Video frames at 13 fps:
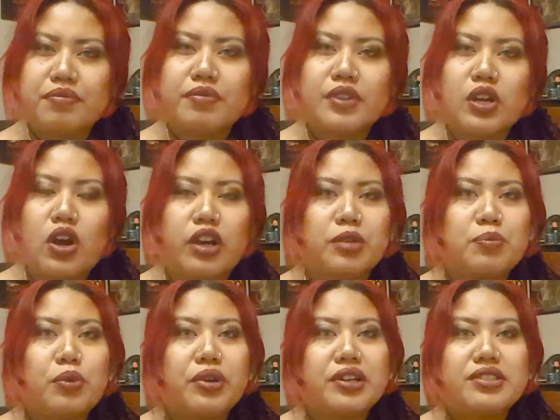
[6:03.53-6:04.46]

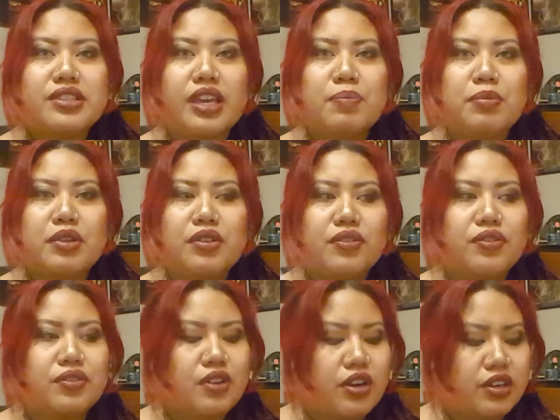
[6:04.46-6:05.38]
cardboard type
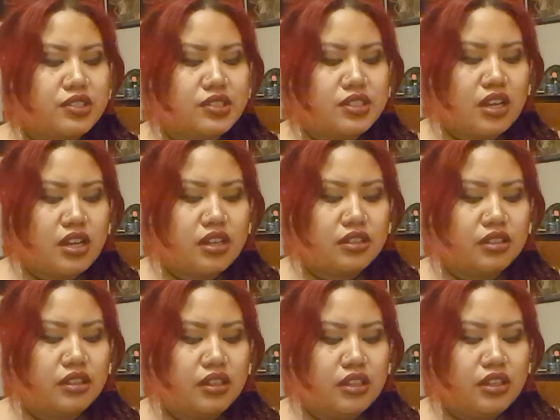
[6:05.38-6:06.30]
of cardstock,
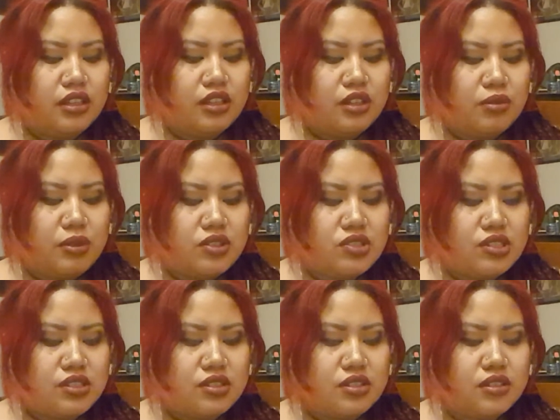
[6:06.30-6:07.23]
which
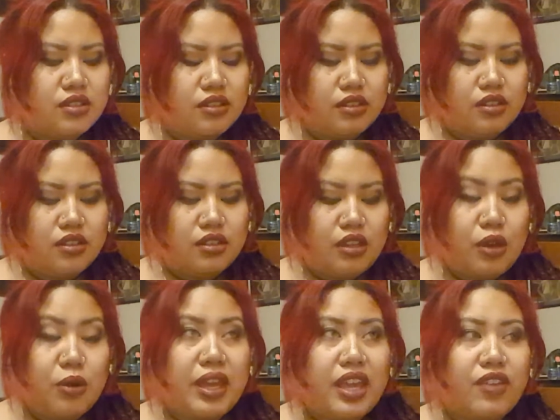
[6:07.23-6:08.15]
is
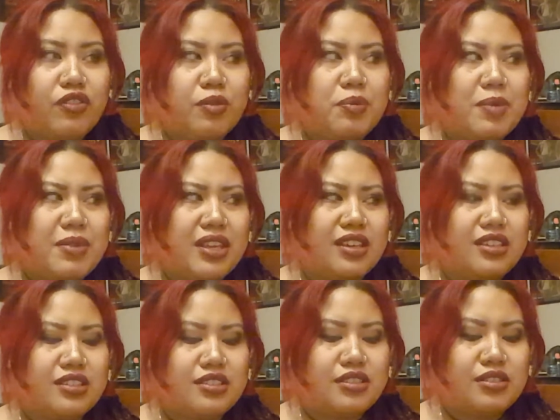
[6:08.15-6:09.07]
okay for me
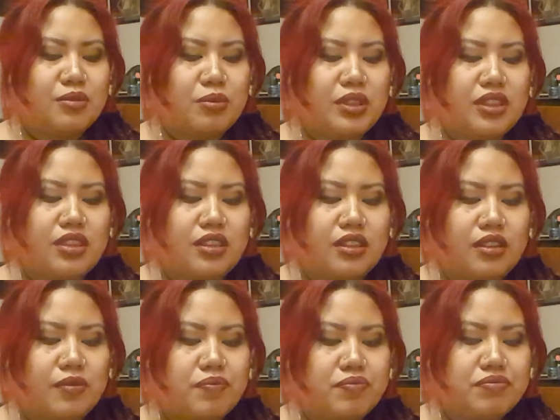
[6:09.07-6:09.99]
because with
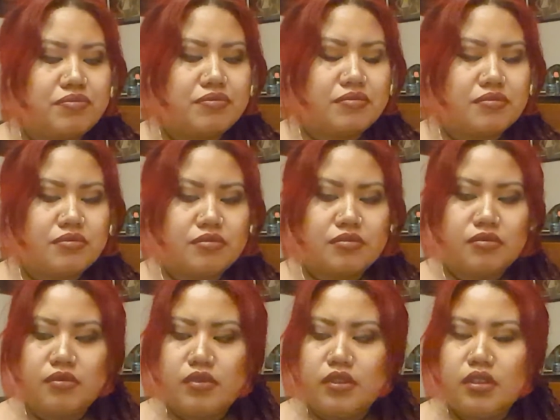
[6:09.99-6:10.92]
the
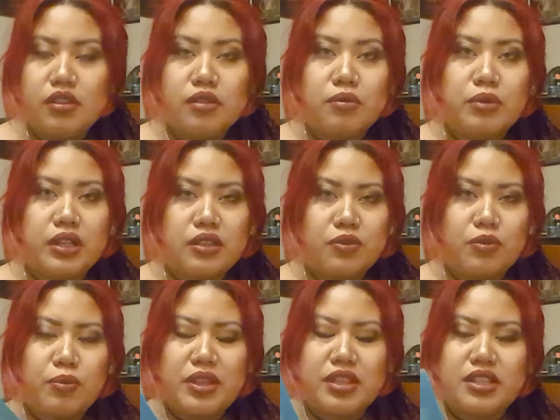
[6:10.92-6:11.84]
what
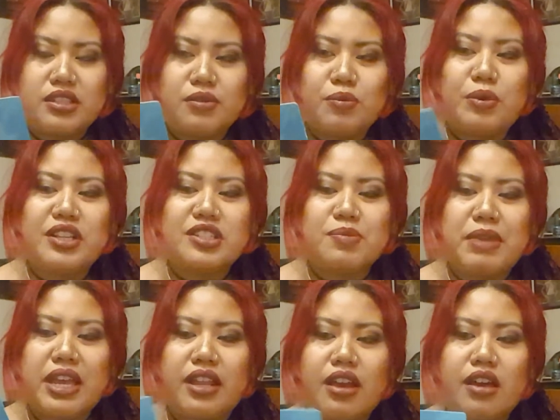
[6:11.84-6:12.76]
it's
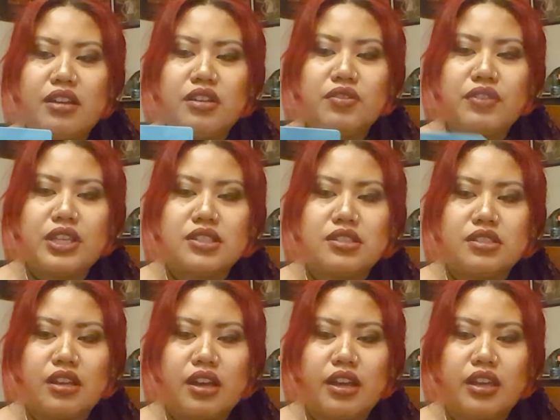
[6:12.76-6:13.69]
made out of,
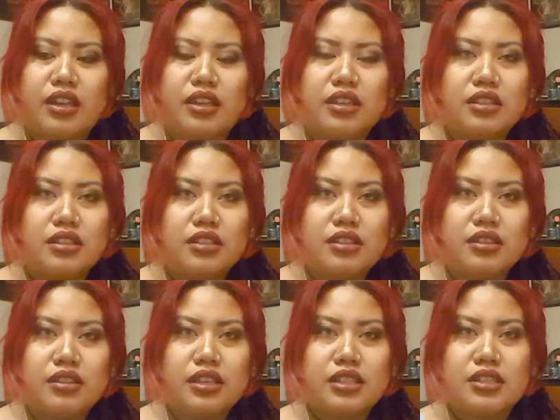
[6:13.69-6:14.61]

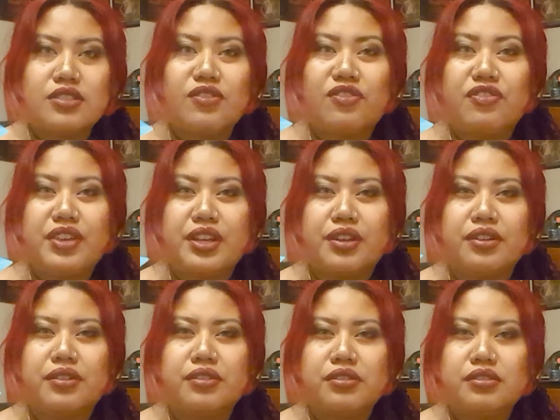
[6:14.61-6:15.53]
it doesn't
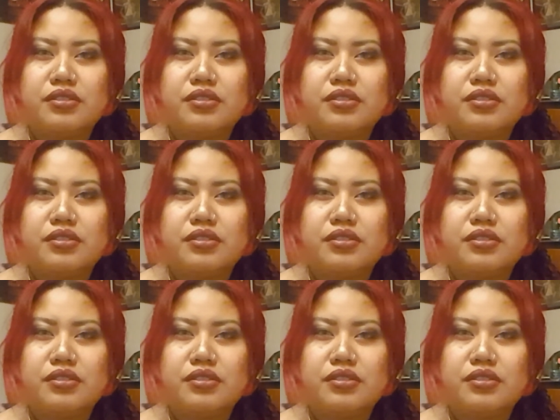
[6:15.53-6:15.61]
feel